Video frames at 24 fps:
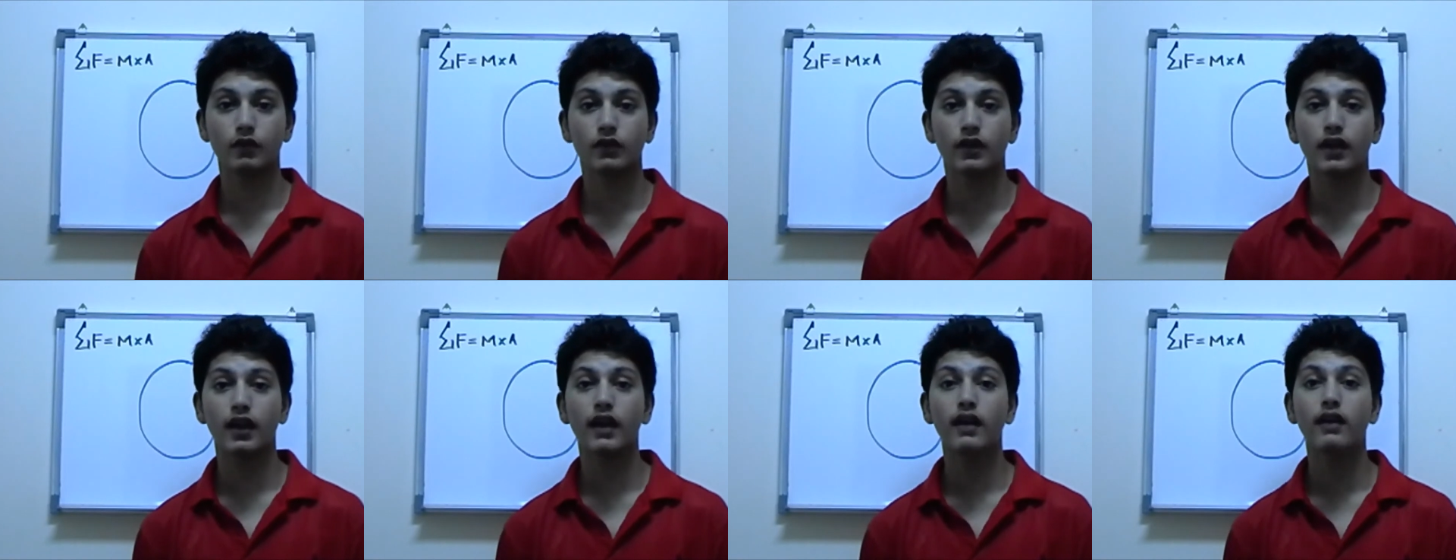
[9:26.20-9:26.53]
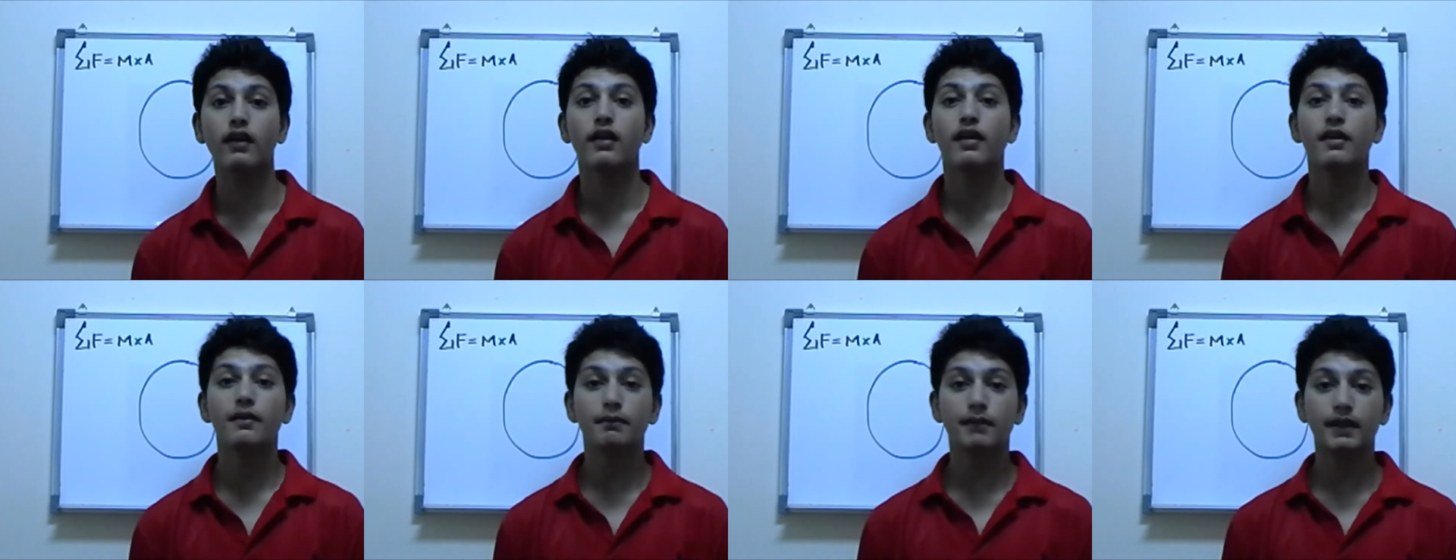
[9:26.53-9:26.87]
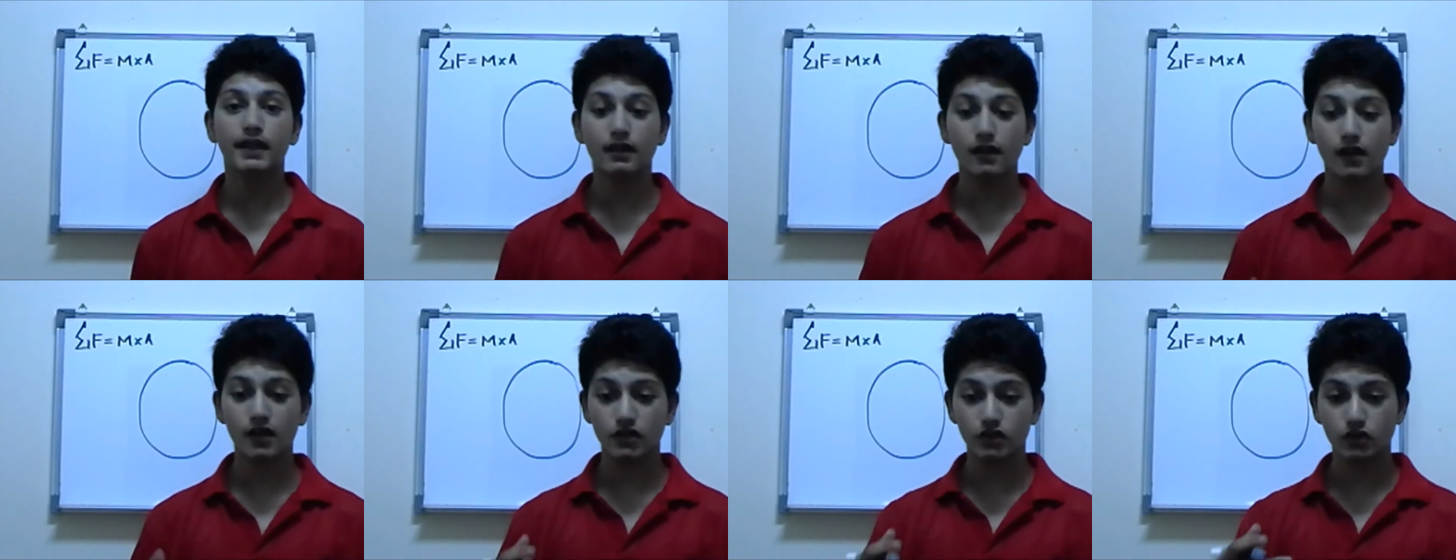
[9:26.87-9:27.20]
okay?
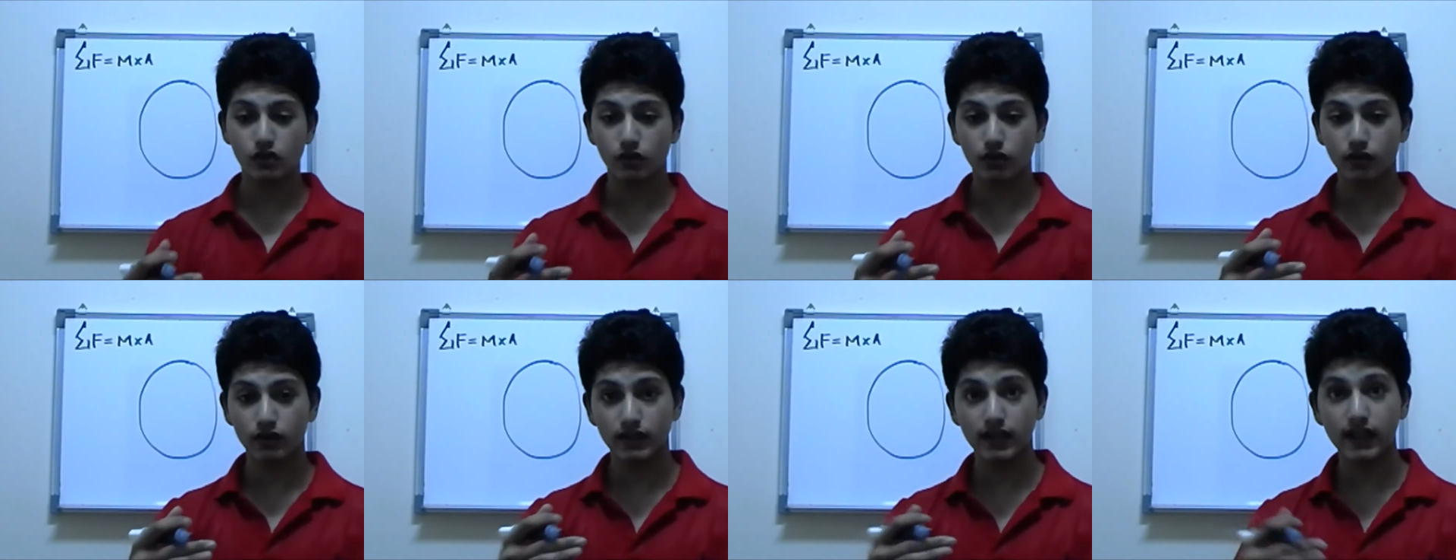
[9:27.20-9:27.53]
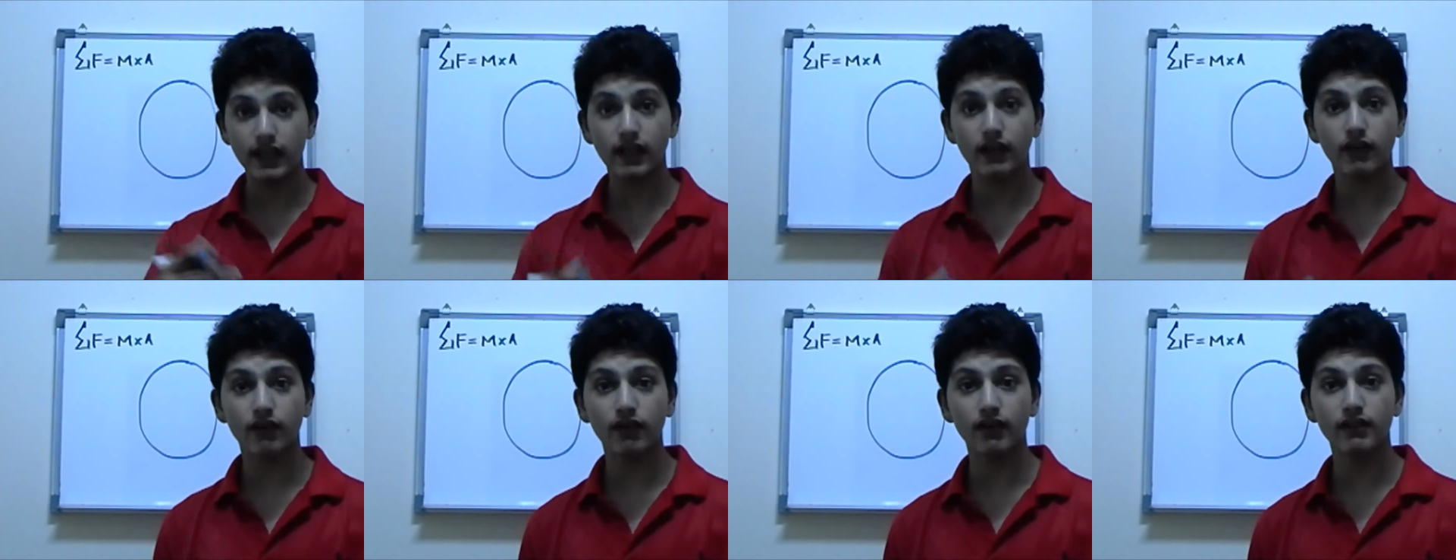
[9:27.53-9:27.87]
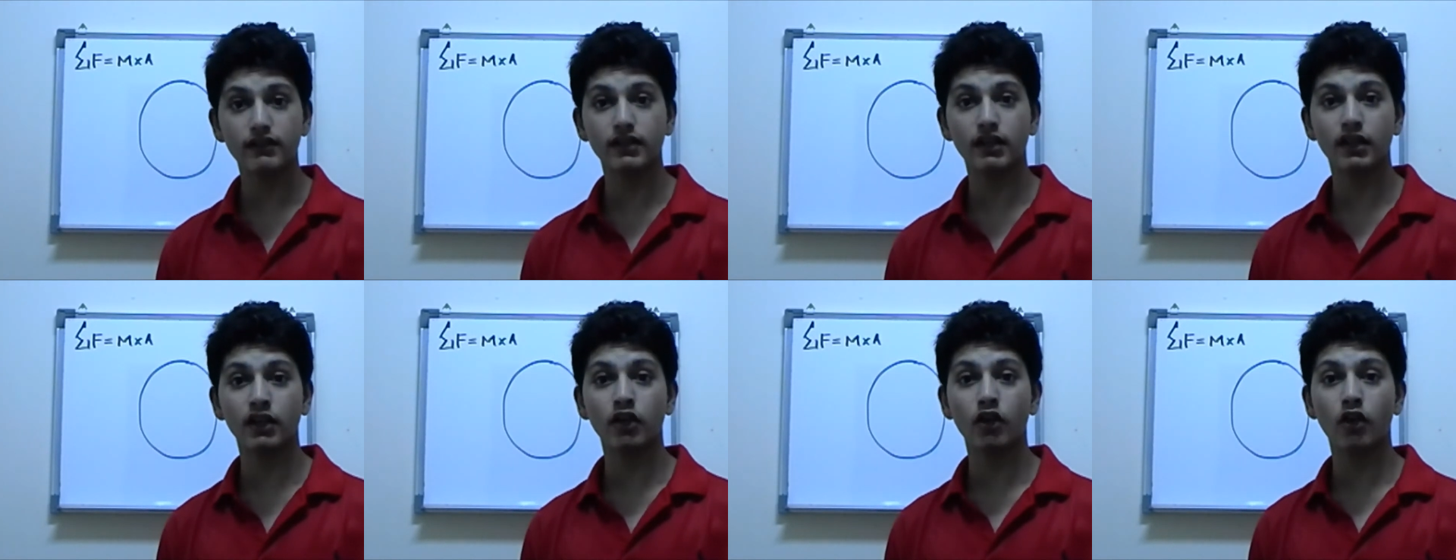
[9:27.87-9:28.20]
Because you're
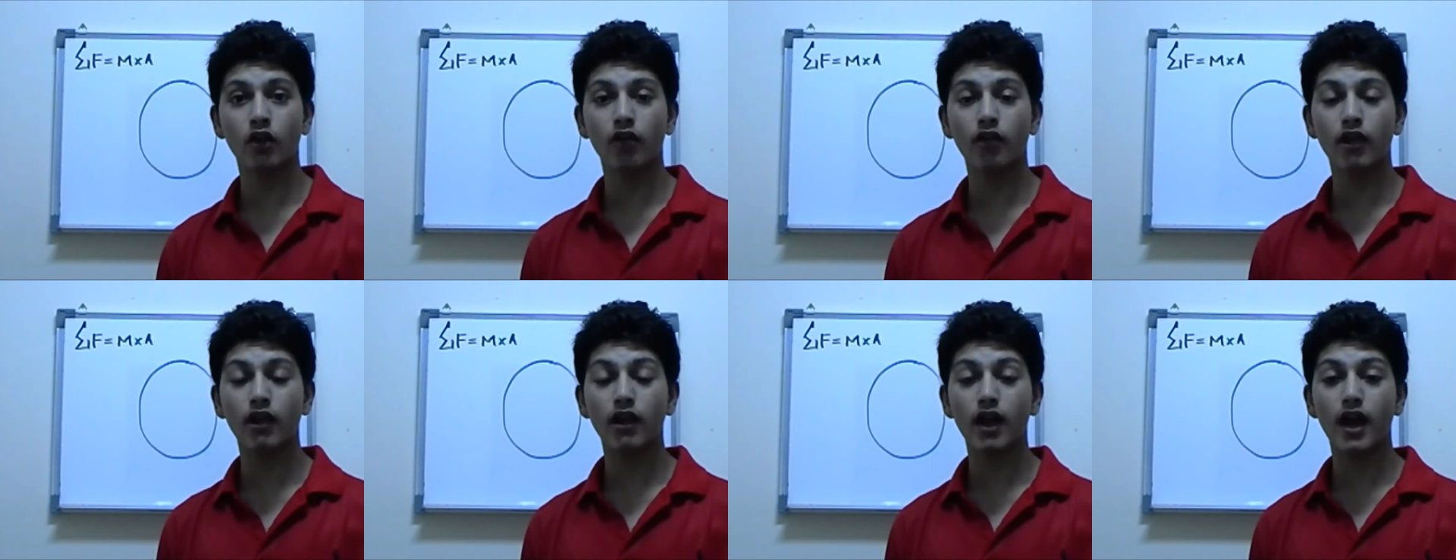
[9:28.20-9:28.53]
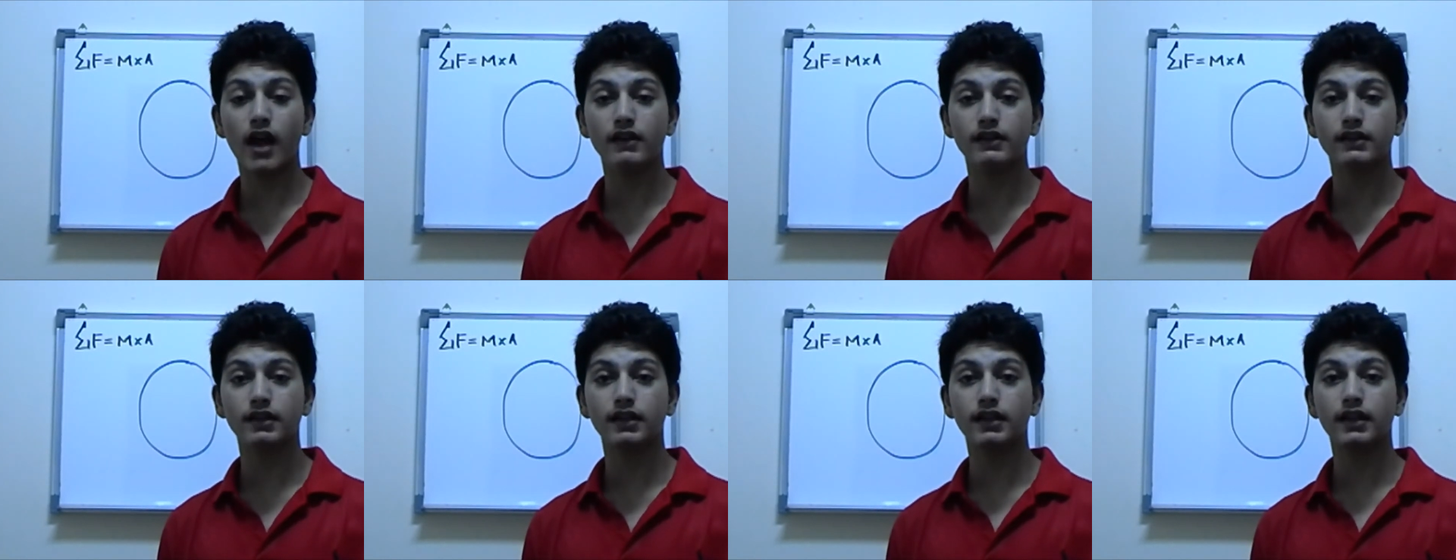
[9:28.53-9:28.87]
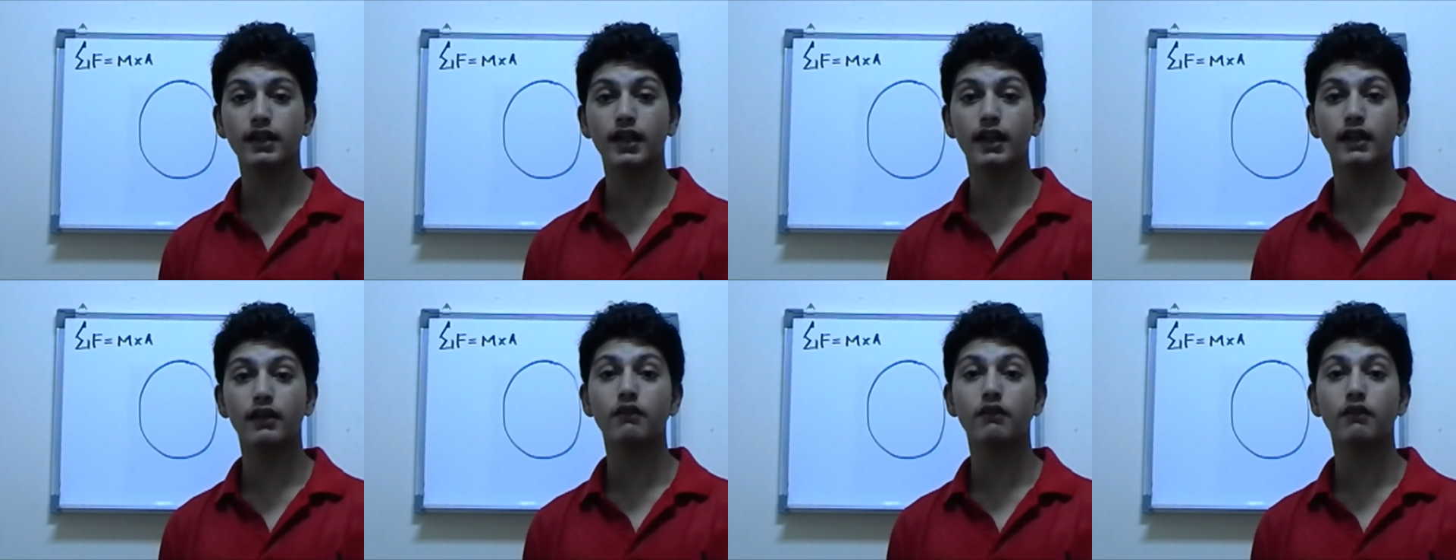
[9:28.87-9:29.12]
decreasing your velocity,